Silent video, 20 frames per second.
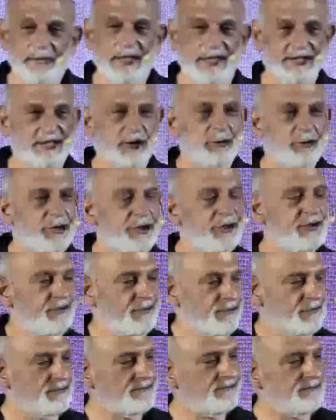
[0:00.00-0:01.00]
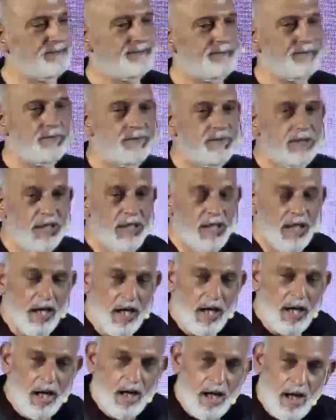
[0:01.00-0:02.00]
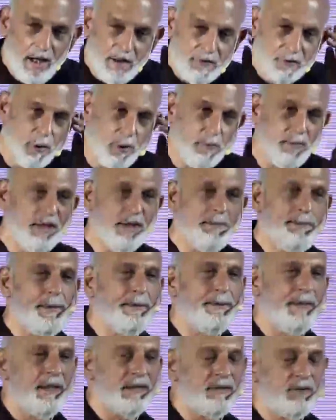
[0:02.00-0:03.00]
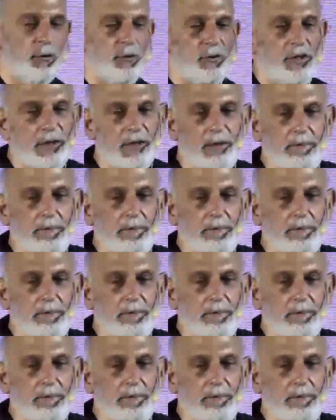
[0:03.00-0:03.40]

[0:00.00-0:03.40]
message here? Normally, people are talking